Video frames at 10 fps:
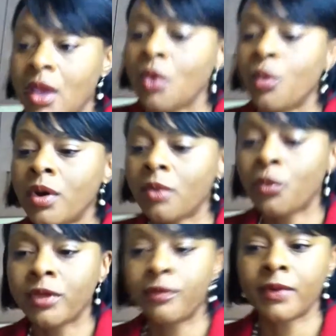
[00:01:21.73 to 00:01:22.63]
Well,
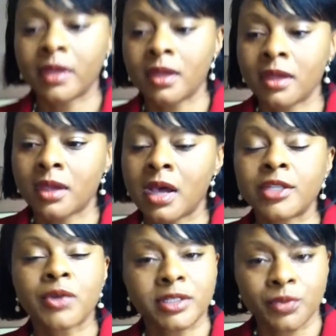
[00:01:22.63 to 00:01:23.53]
we've
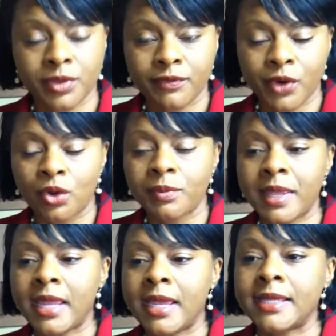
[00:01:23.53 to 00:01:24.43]
contracted with a firm,
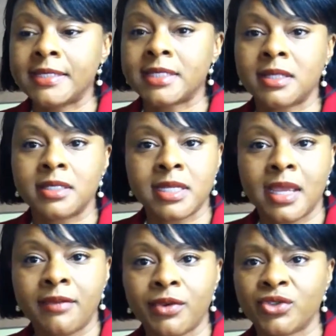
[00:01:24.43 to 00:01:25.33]
and the
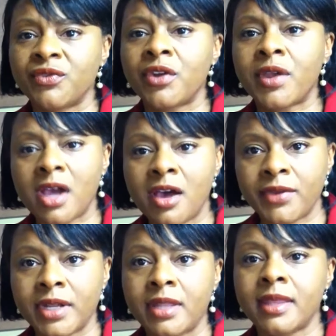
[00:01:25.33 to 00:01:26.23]
DA feels very
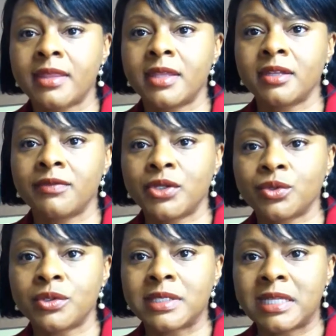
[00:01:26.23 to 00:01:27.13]
confident that the
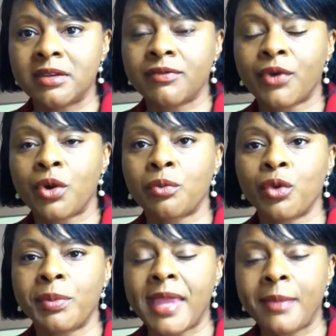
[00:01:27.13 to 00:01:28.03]
individual who's leading the firm will
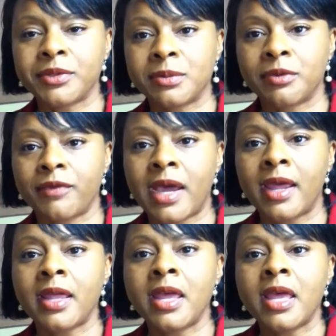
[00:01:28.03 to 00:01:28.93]
be able to provide
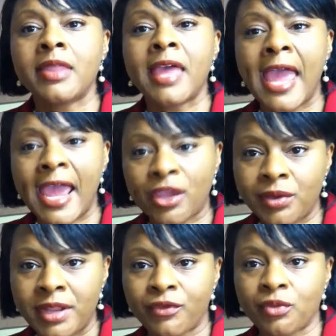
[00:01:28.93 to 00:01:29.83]

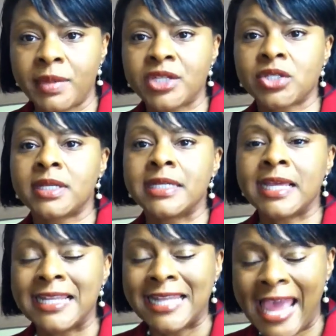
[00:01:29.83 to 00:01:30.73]
accurate information,
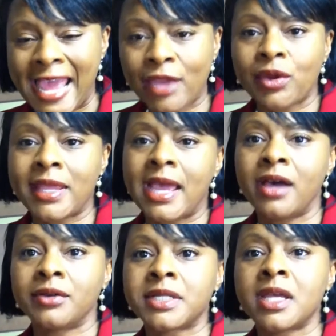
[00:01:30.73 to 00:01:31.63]
an accurate
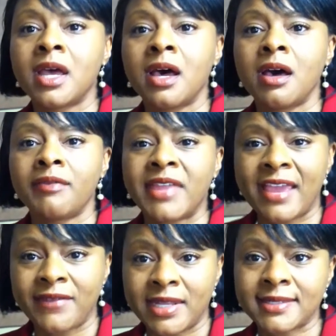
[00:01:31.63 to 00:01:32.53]
count of the
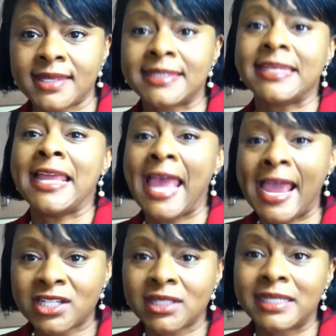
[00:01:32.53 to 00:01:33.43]
evidence that's
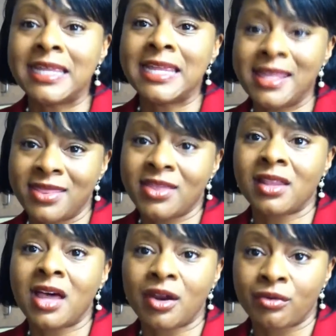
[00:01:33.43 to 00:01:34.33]
actually in the
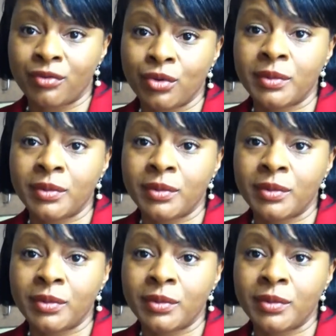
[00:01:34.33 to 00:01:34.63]
locker room.